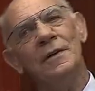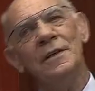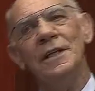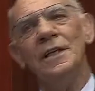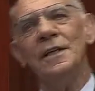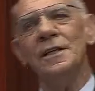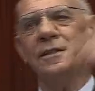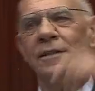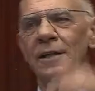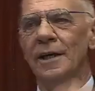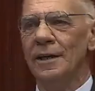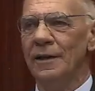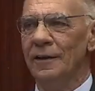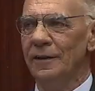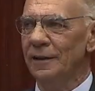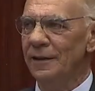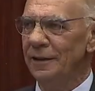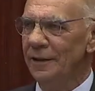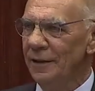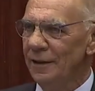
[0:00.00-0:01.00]
of years later,
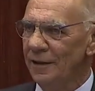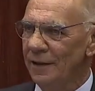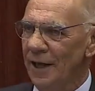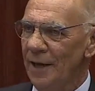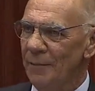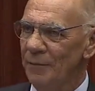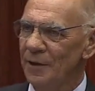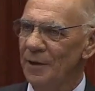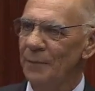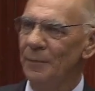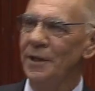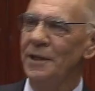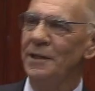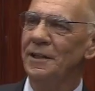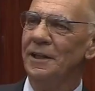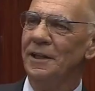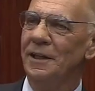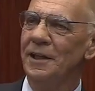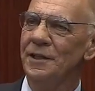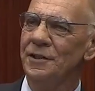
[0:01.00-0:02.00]
I happened to be in
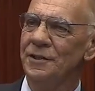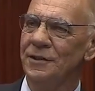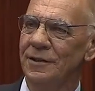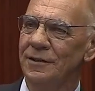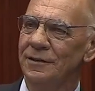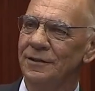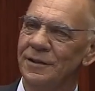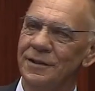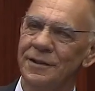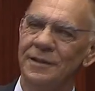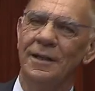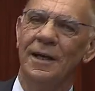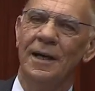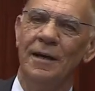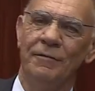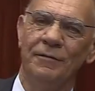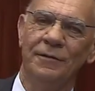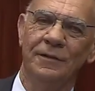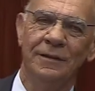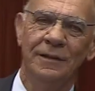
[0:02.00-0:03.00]
the kitchen just
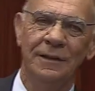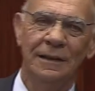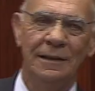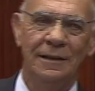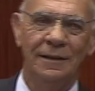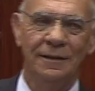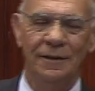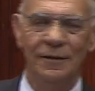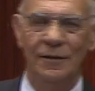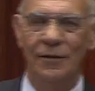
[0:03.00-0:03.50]
after the